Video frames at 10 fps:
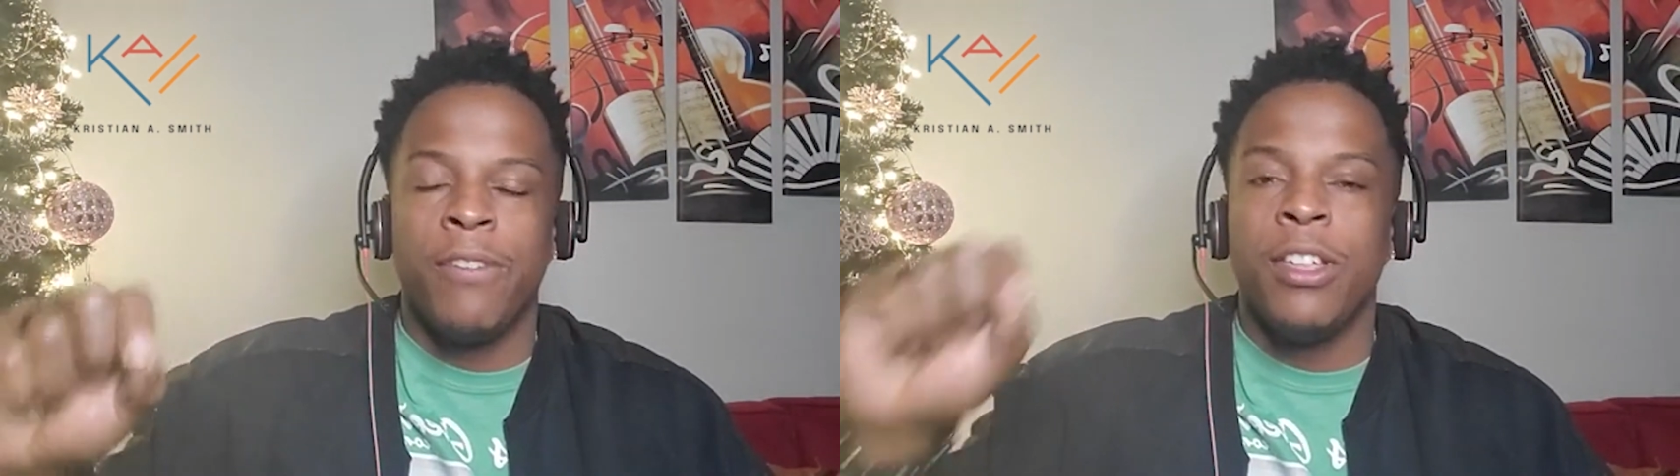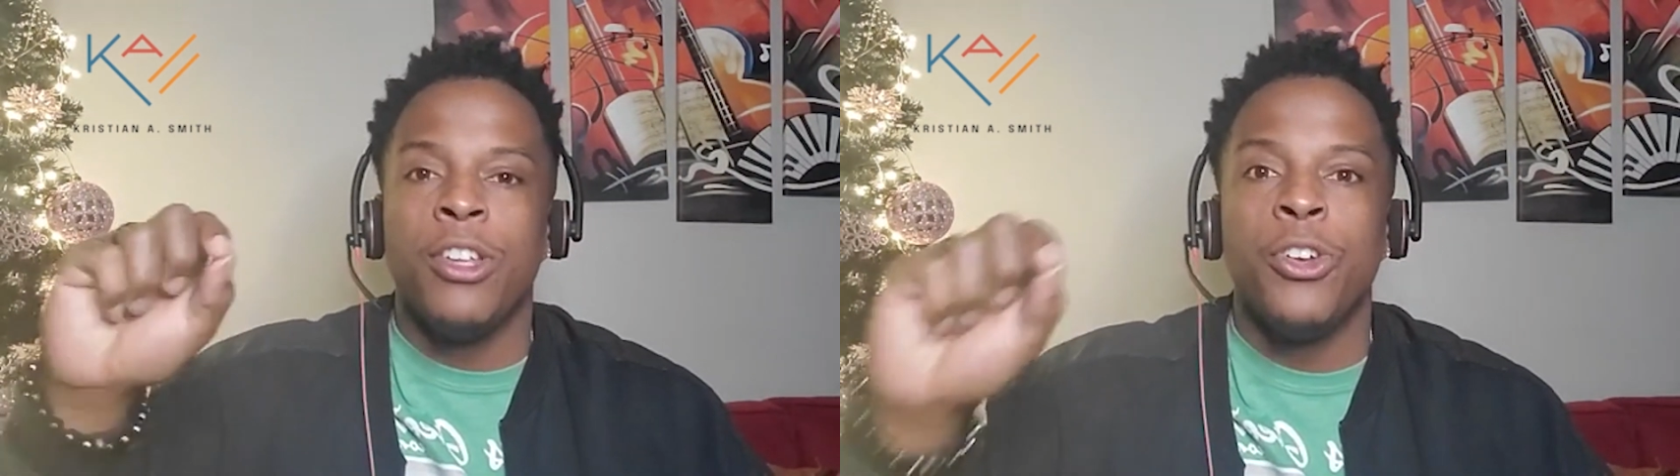
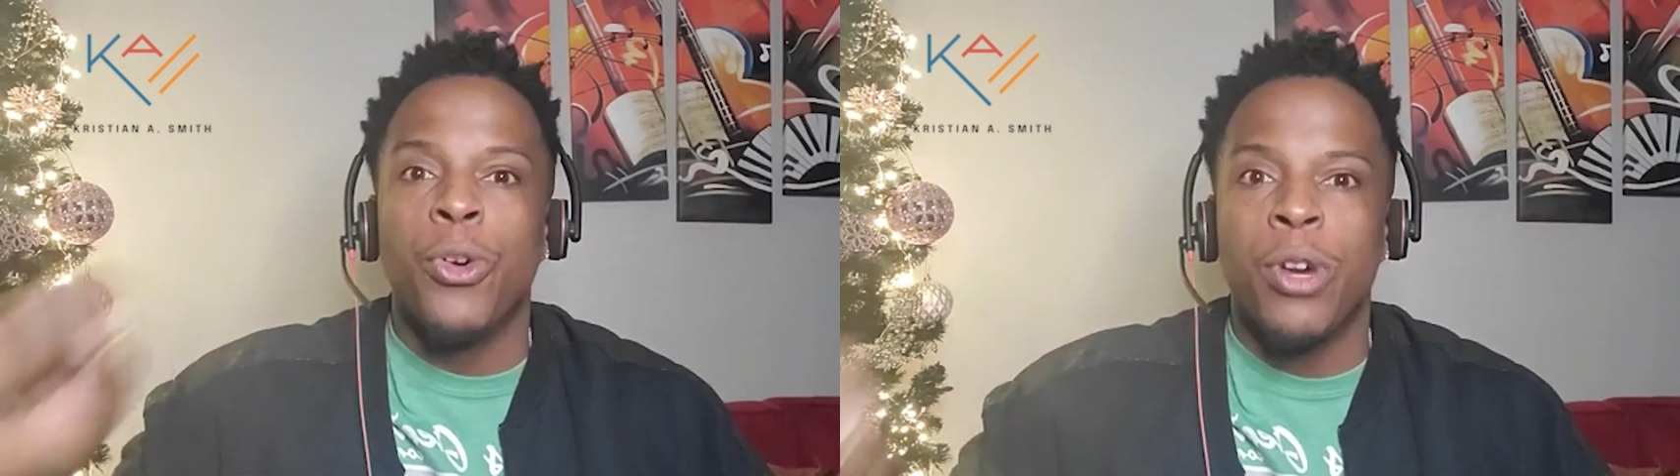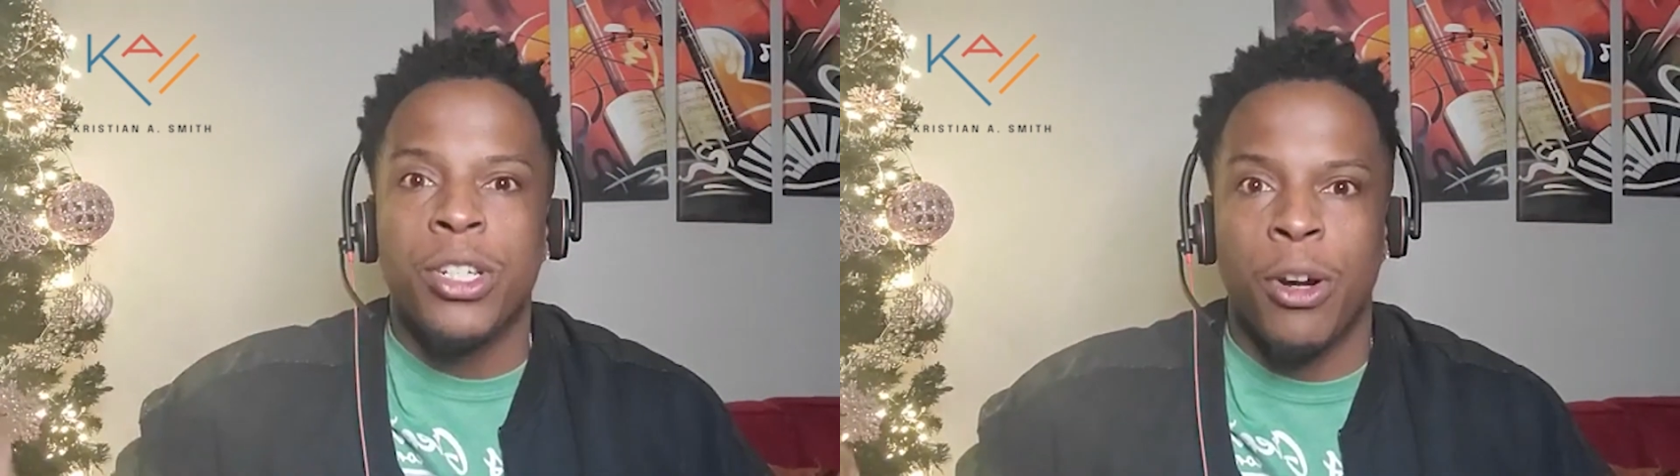than
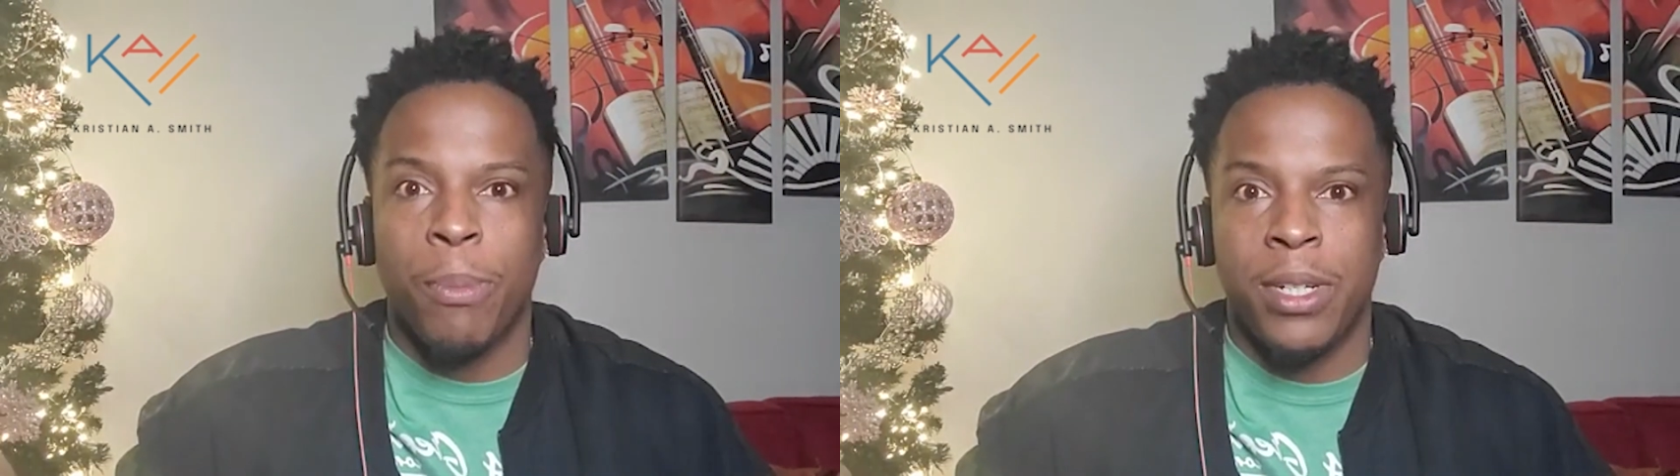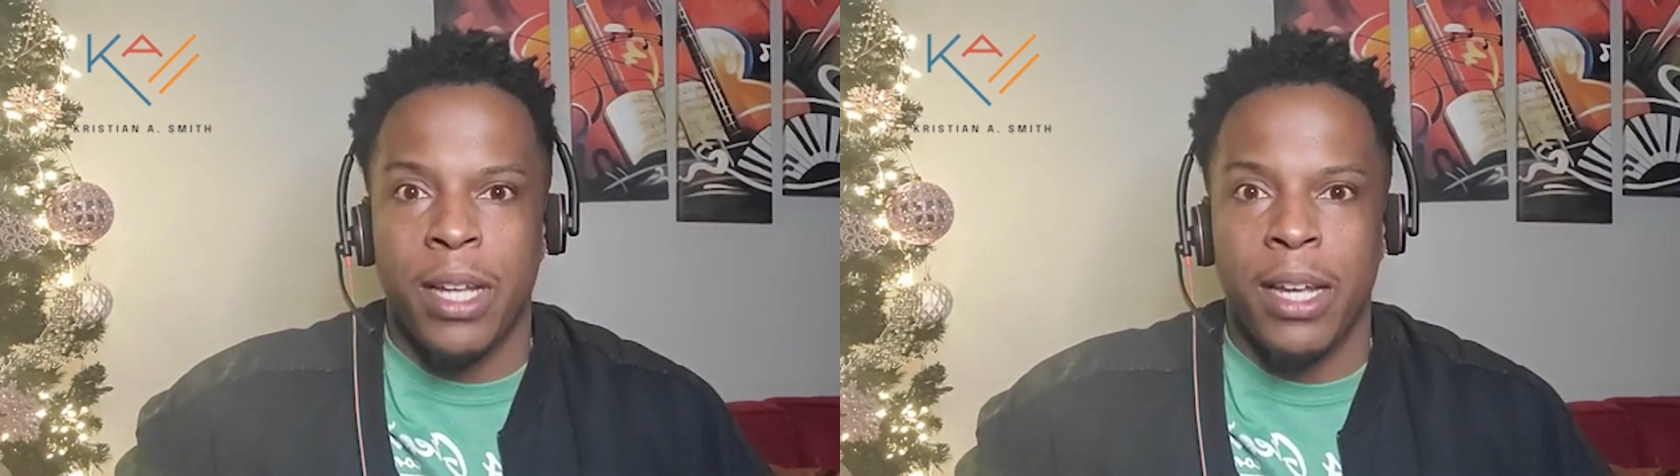your
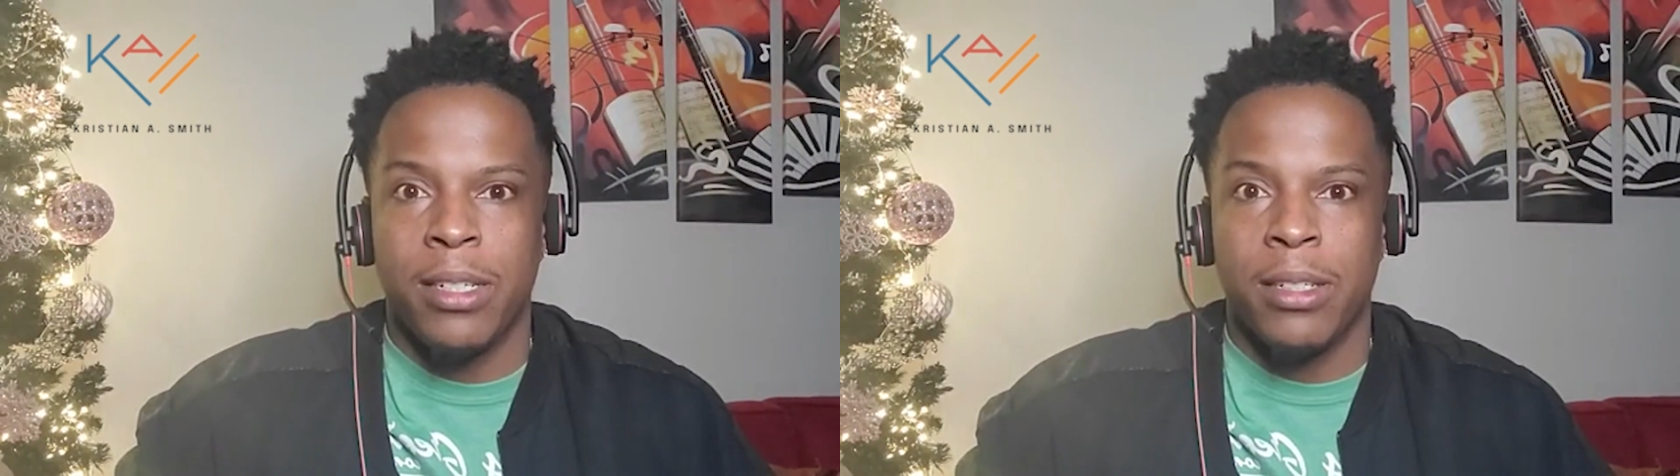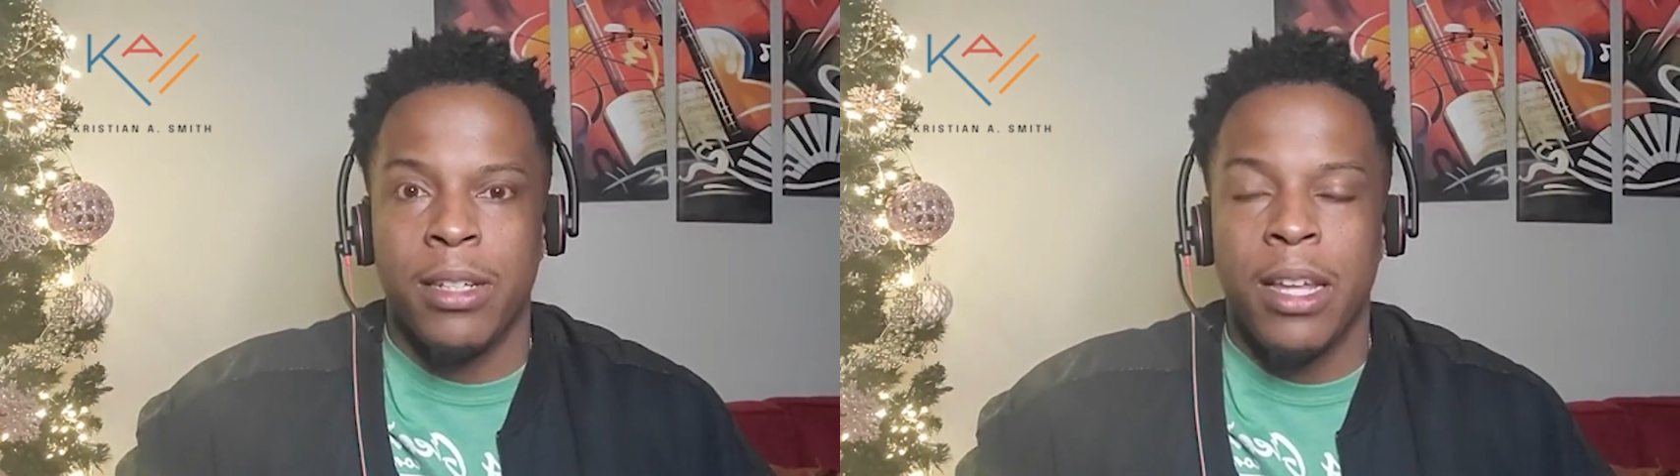
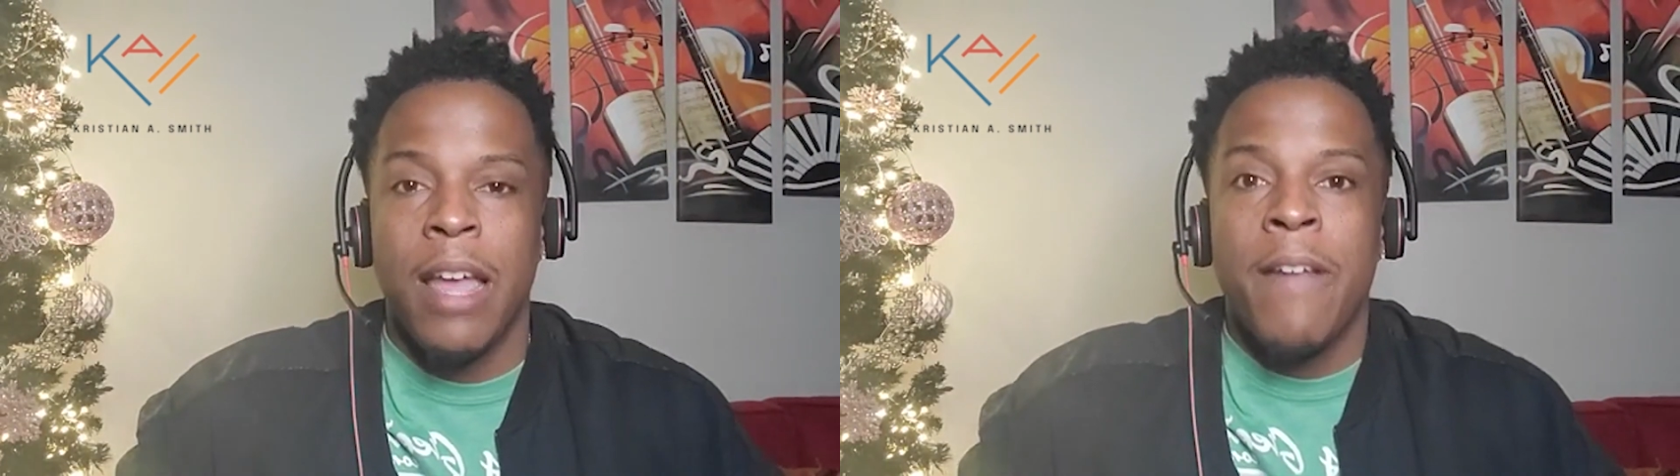interpretation.